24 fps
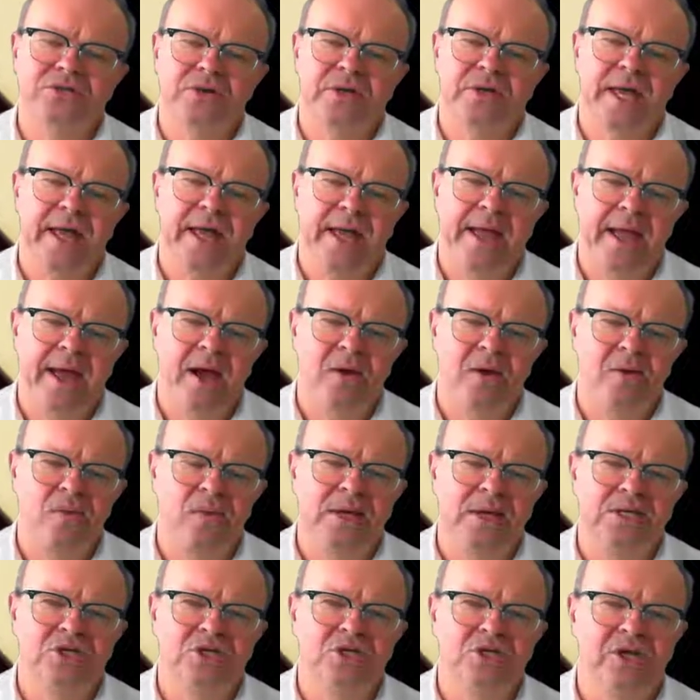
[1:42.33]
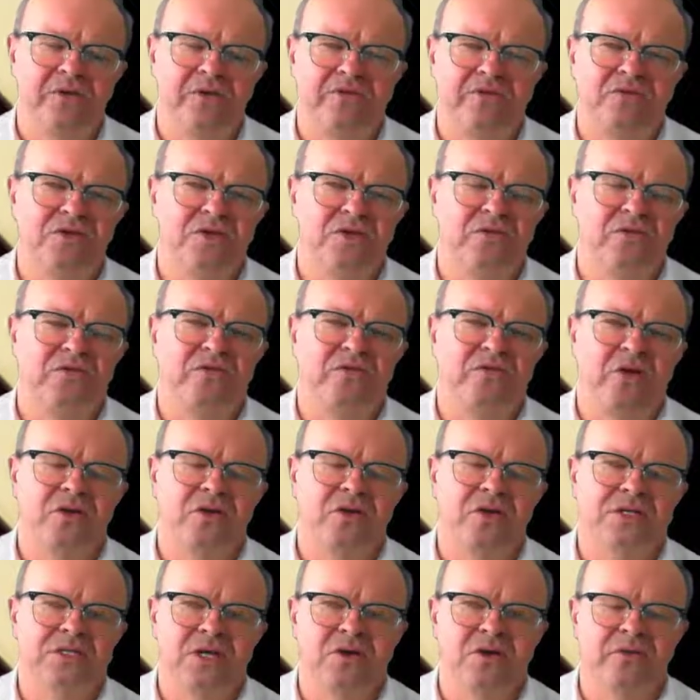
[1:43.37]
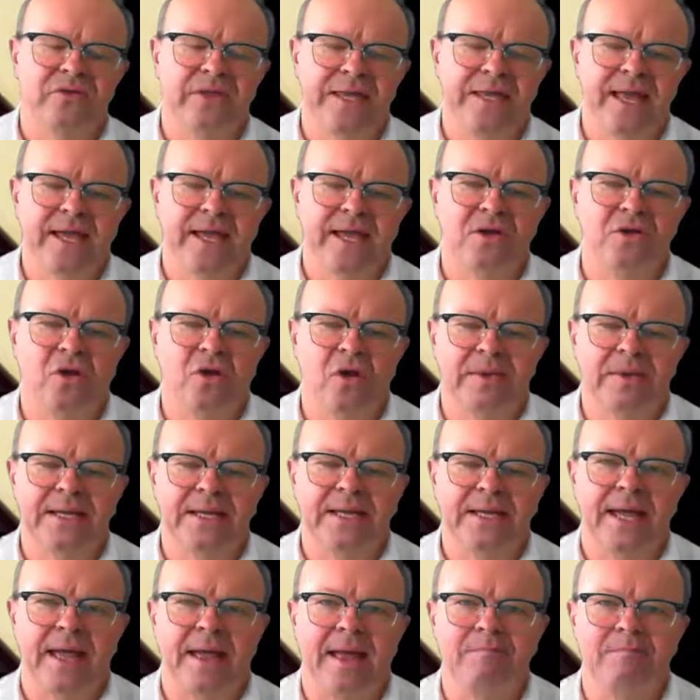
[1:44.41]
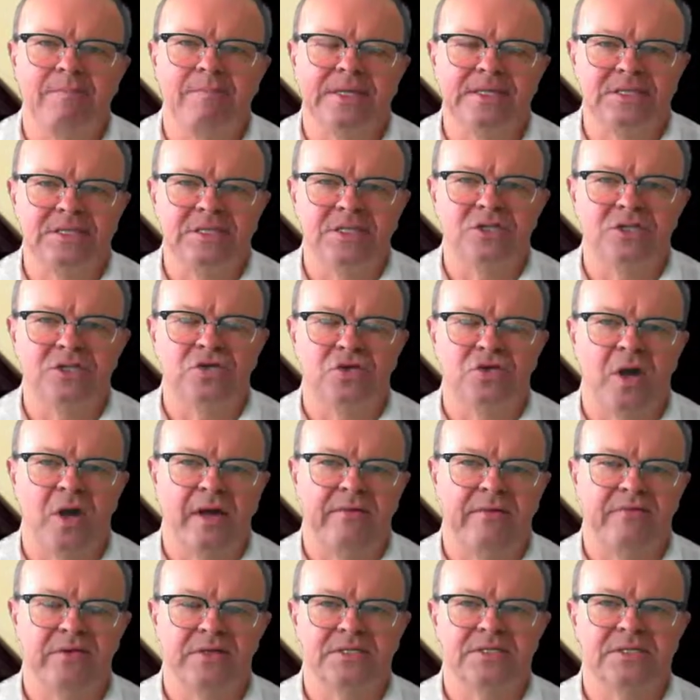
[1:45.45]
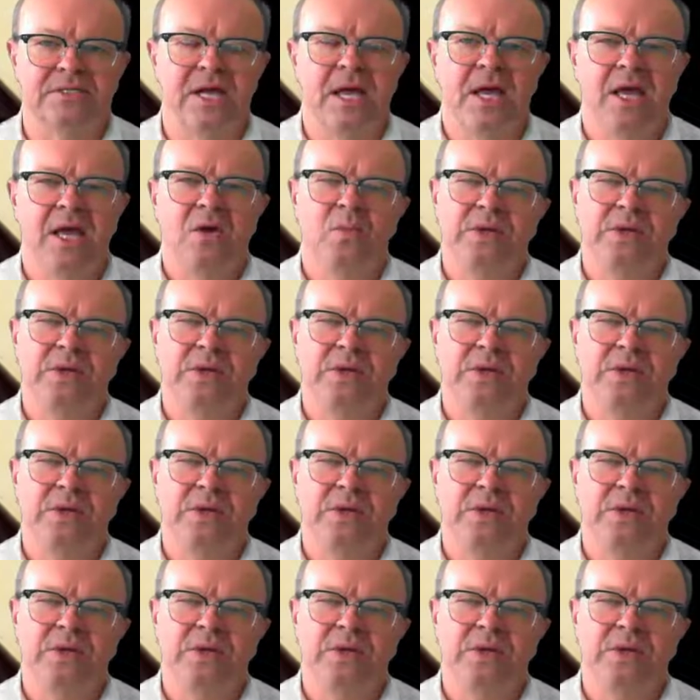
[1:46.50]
on how we shift to focusing on the economic and business drivers,